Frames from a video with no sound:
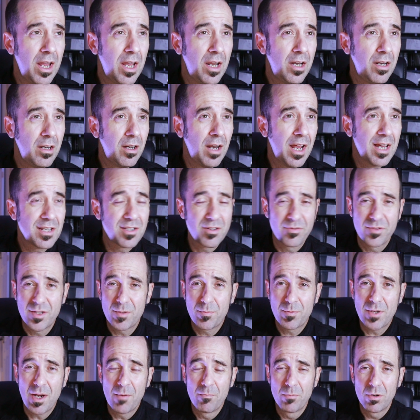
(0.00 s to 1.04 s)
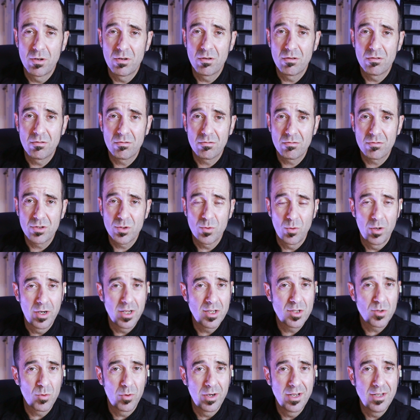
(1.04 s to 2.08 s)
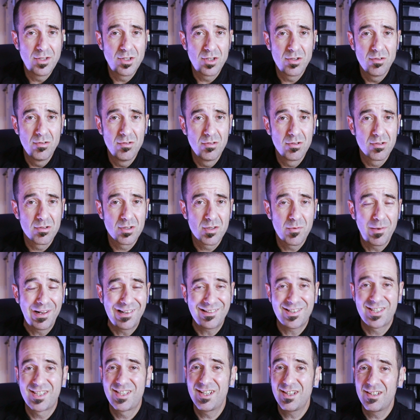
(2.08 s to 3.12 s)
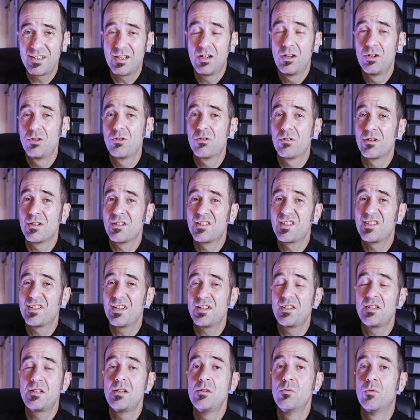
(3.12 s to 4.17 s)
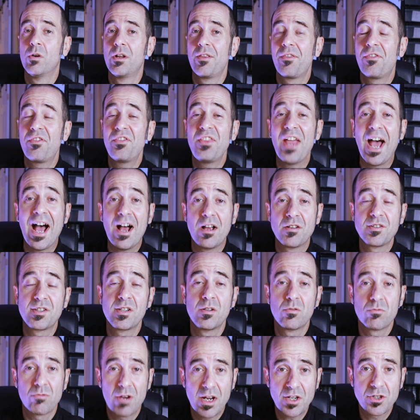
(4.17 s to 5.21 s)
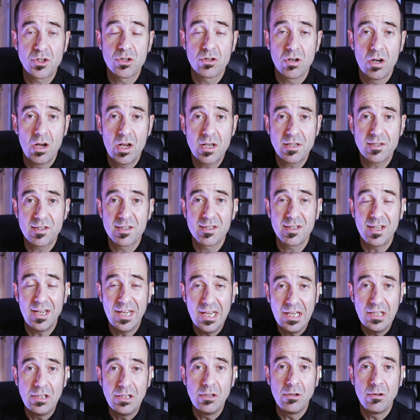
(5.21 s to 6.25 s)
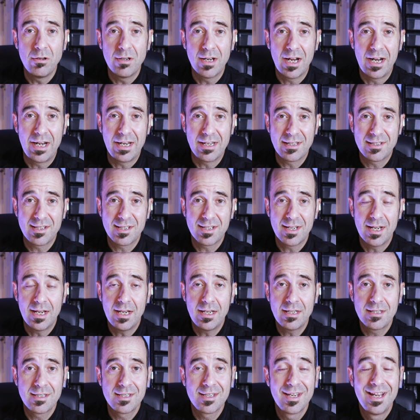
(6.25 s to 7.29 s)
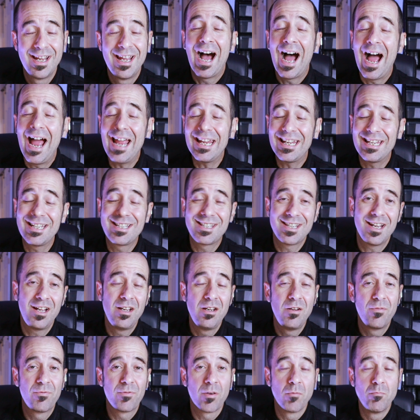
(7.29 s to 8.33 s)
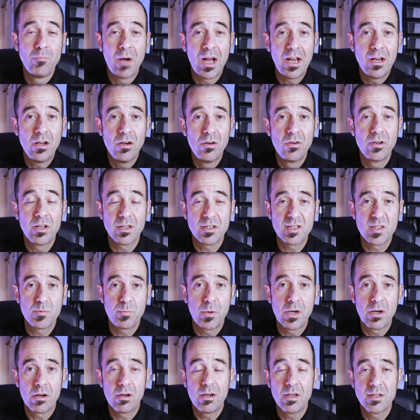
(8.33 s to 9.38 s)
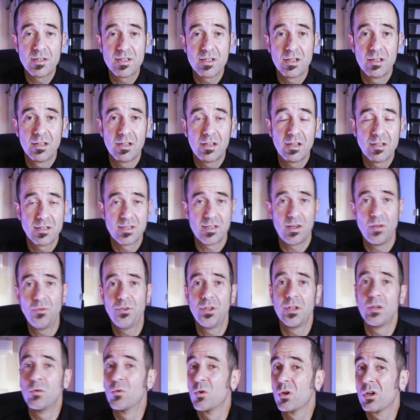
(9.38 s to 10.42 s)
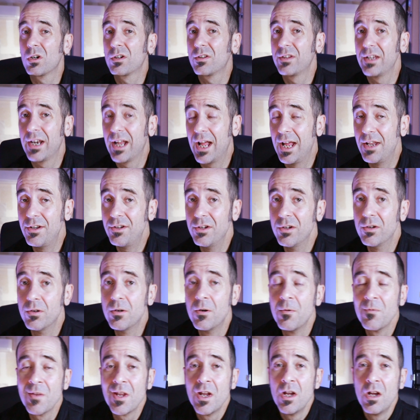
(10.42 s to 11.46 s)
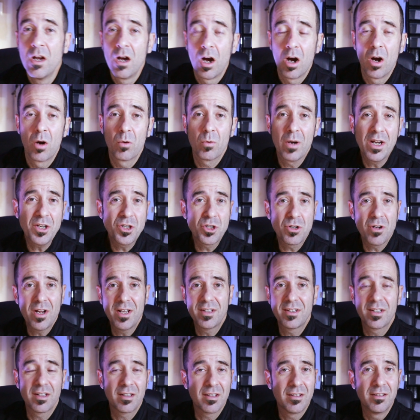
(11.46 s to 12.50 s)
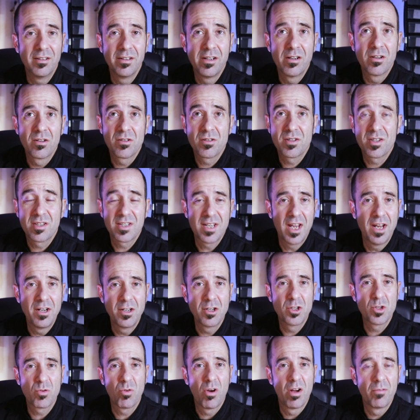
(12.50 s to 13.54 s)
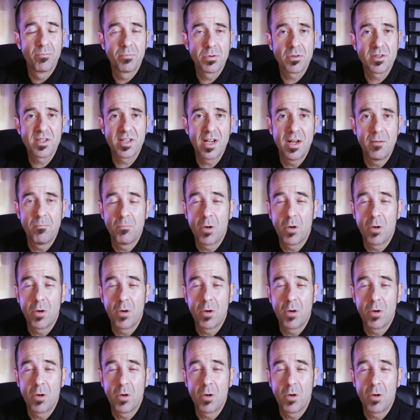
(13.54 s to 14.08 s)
And as of September 2022, there's about 661,000 restaurants in the United States. I could tell you from my own experience and the consulting work that I do, a restaurant that clears 10 to 12%